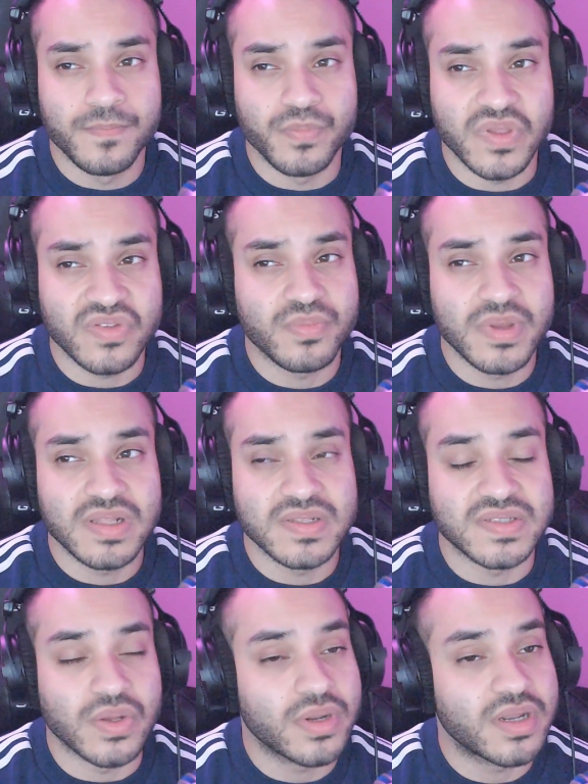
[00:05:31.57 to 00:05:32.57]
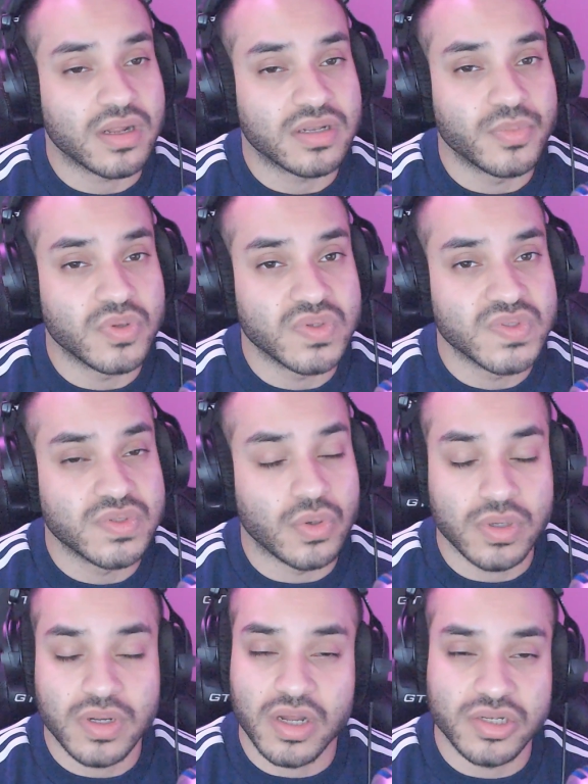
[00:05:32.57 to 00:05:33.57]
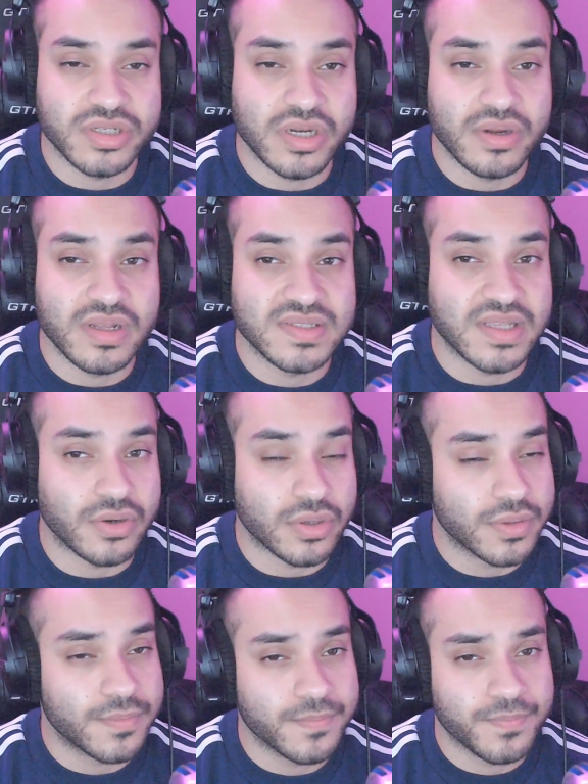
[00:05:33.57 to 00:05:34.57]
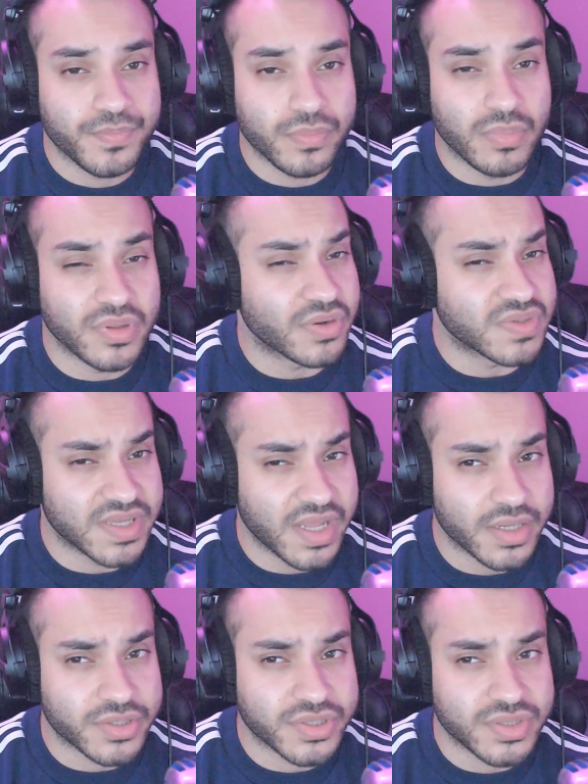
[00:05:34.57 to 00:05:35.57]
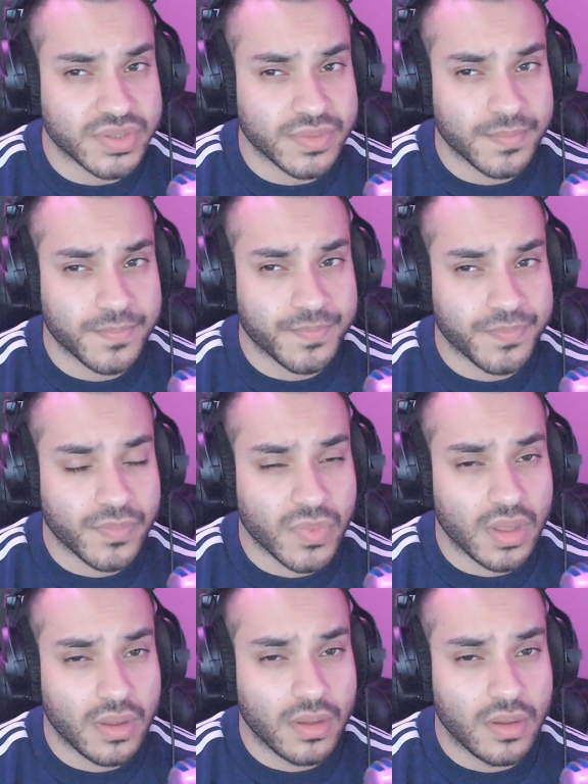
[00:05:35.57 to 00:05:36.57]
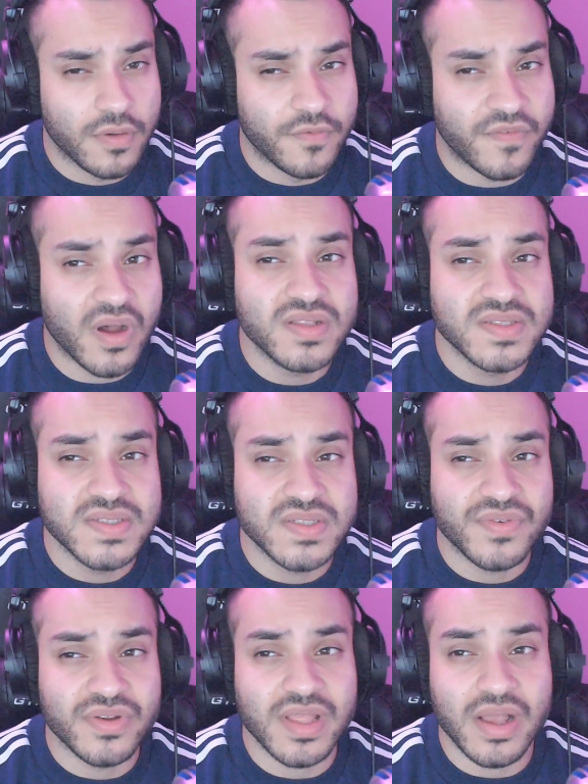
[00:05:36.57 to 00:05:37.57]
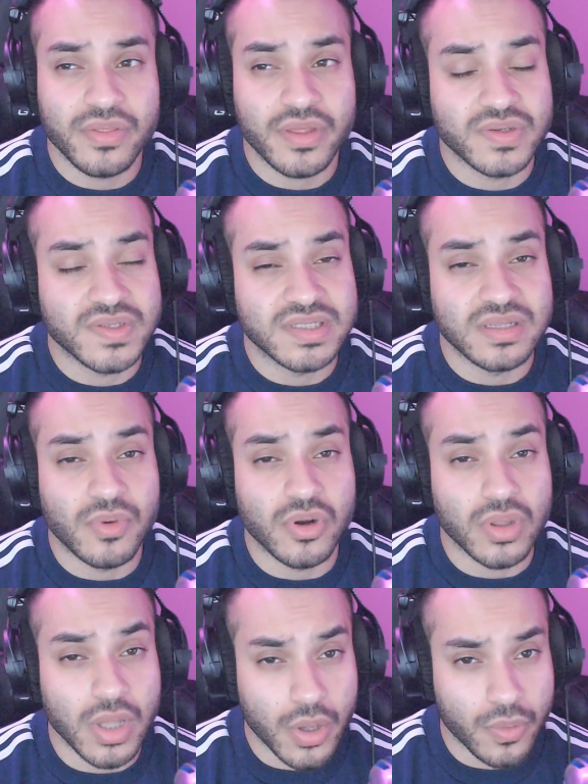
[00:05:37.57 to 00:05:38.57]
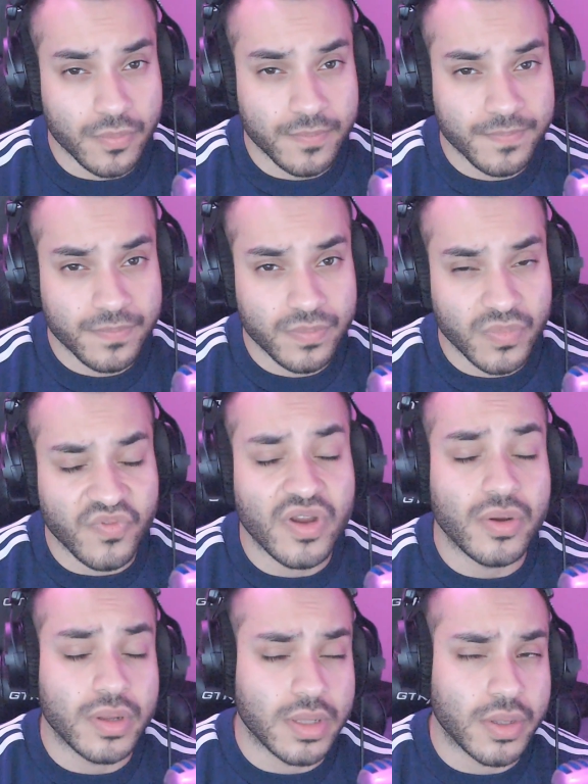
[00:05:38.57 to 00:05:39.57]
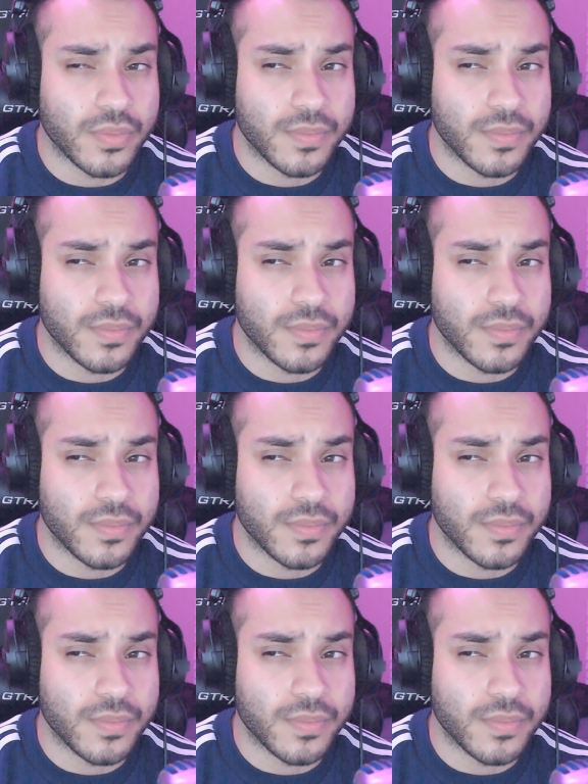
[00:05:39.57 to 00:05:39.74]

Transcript: This means no deductibles or cost sharing, etc. But there's a catch. Funds for the healthcare system are low, very low.